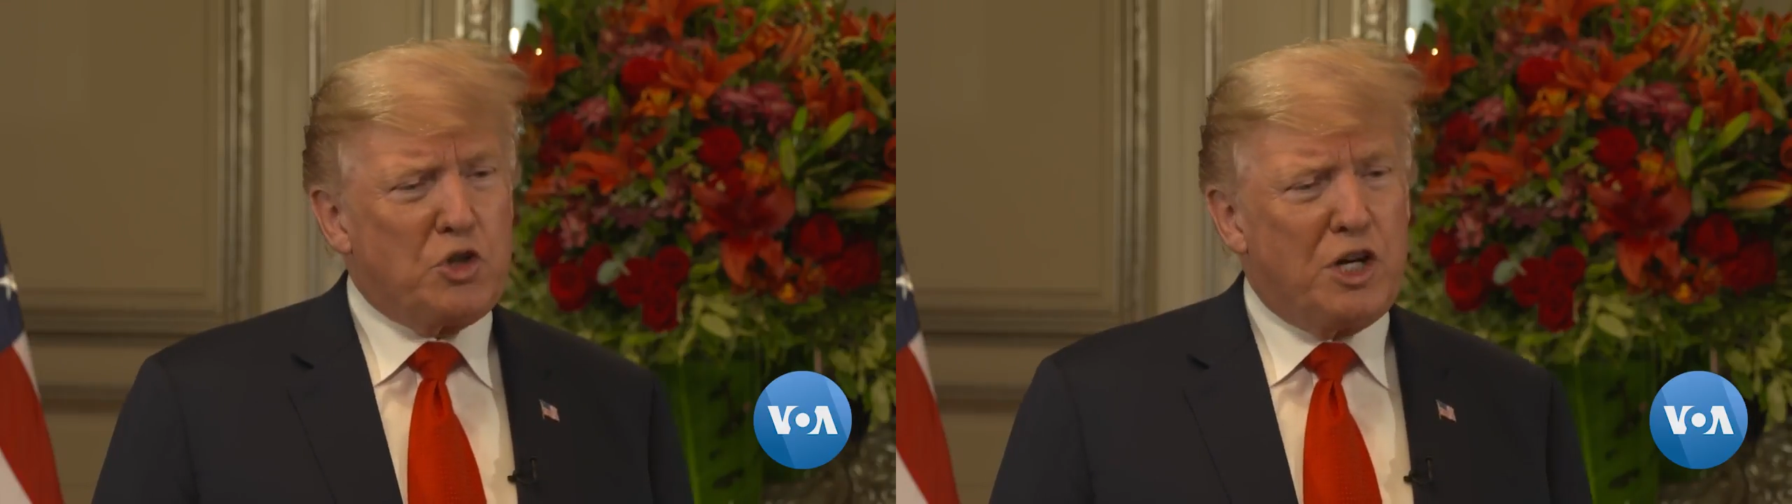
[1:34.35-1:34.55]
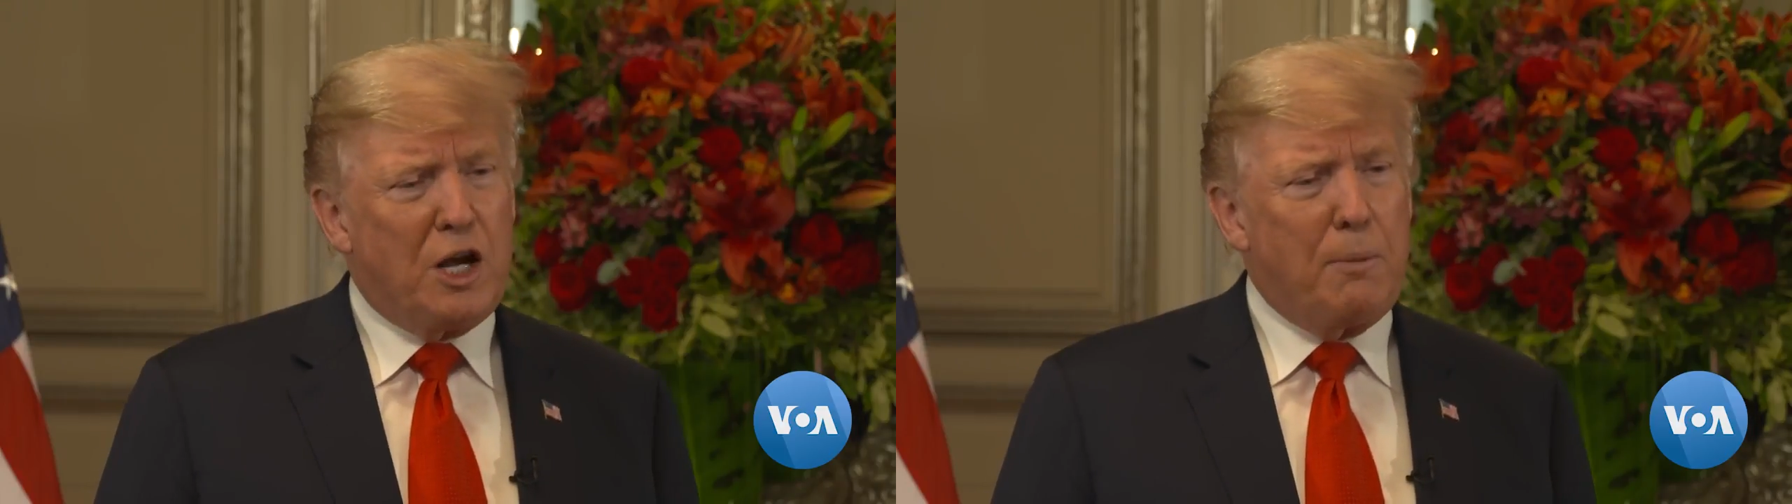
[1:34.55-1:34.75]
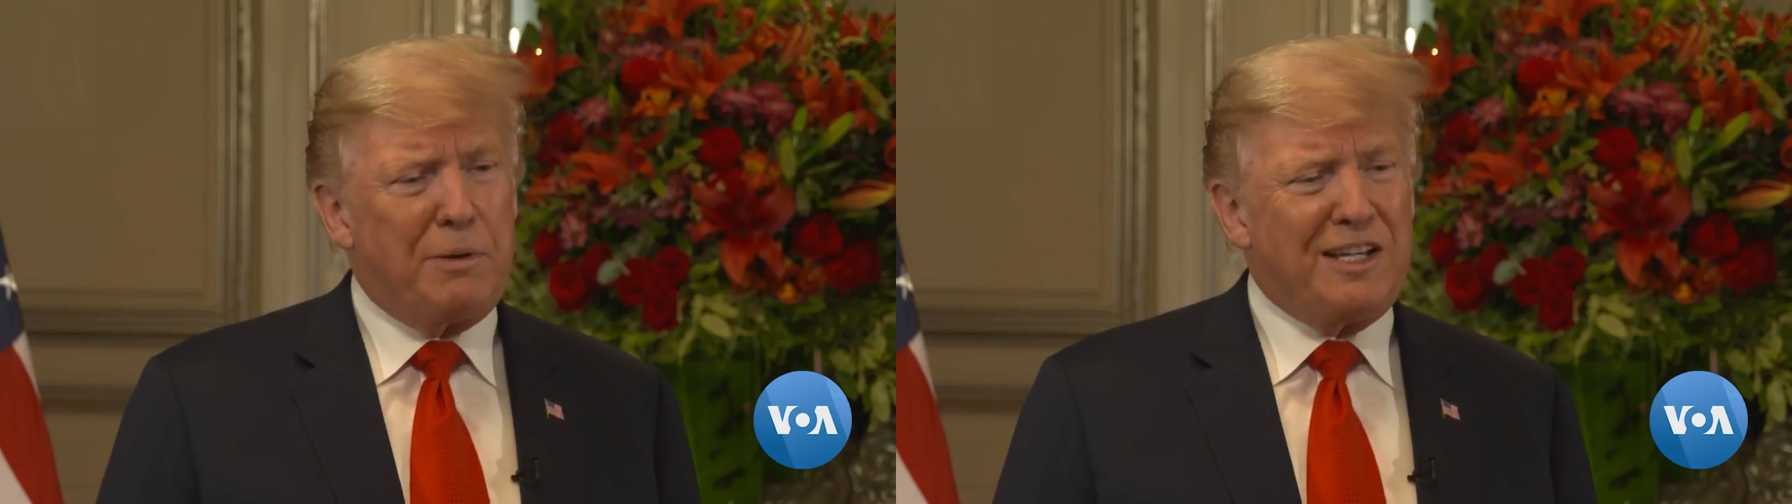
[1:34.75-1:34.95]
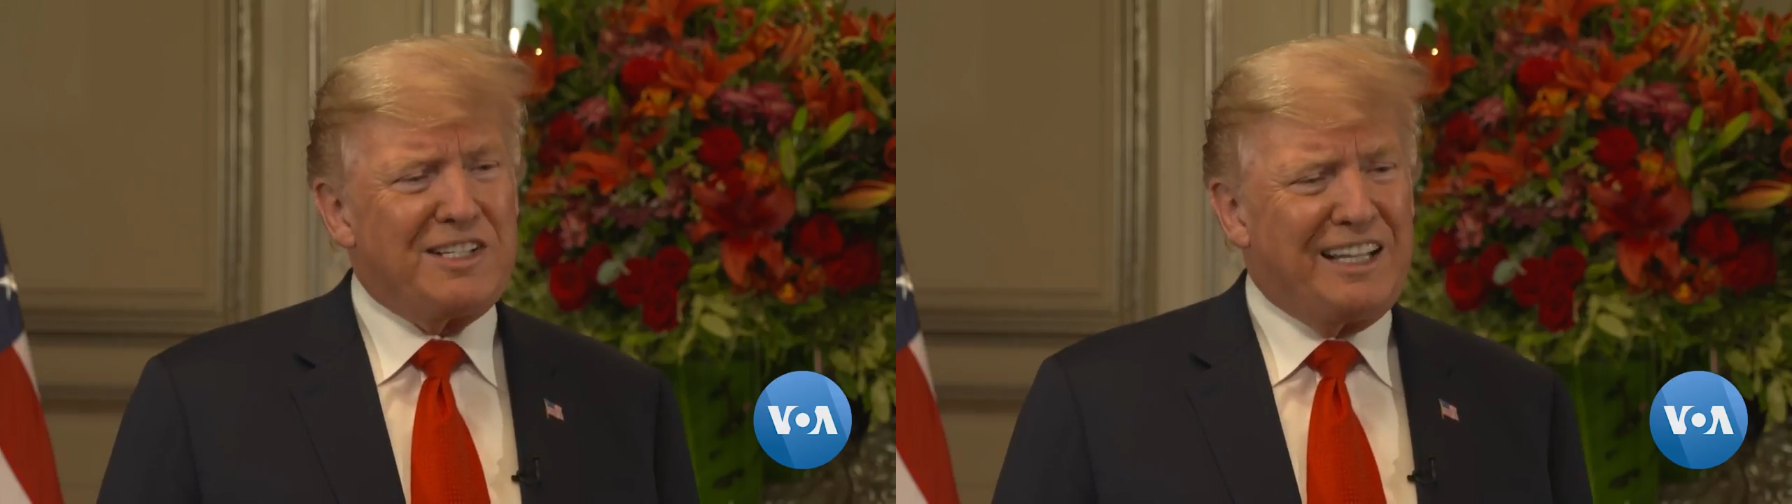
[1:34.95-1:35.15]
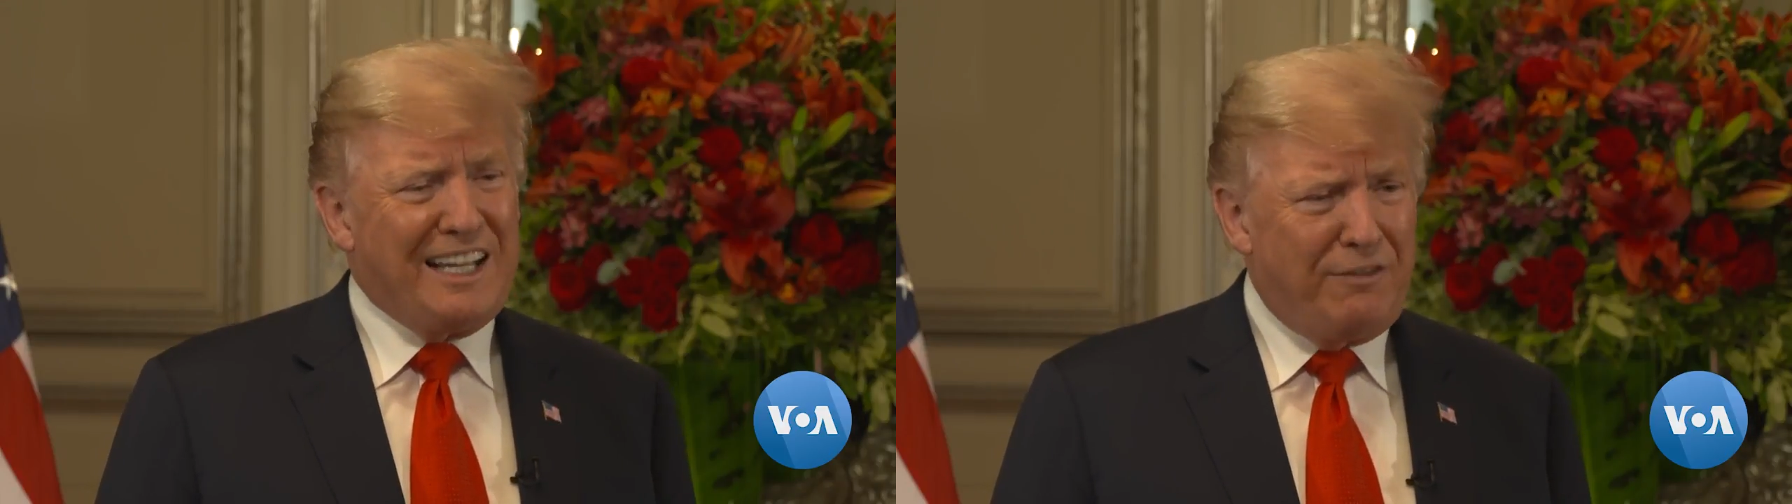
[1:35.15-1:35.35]
see companies
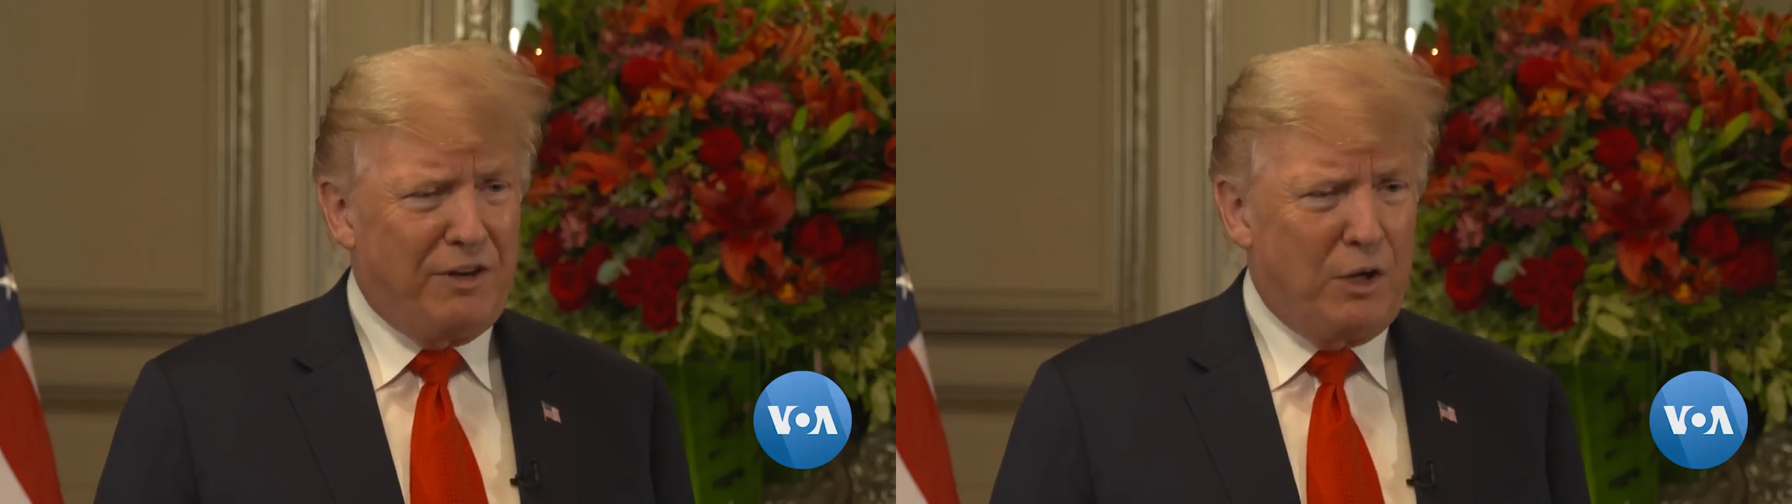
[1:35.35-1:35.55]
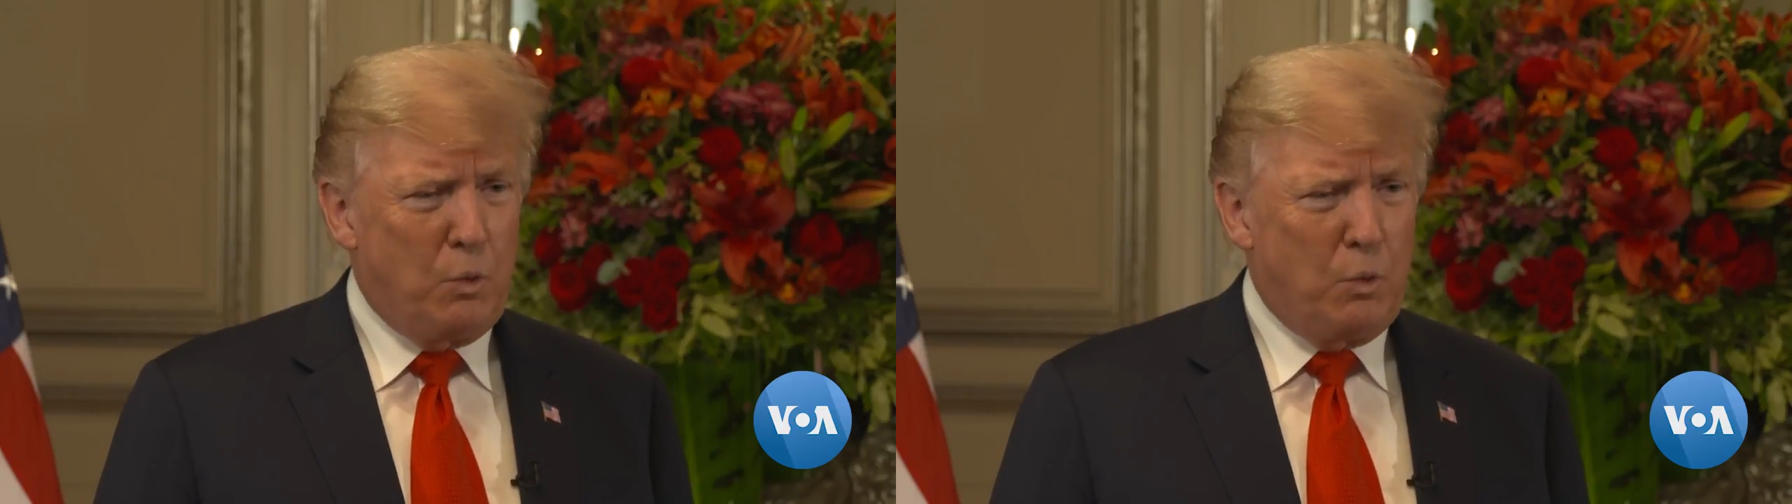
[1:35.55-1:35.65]
leaving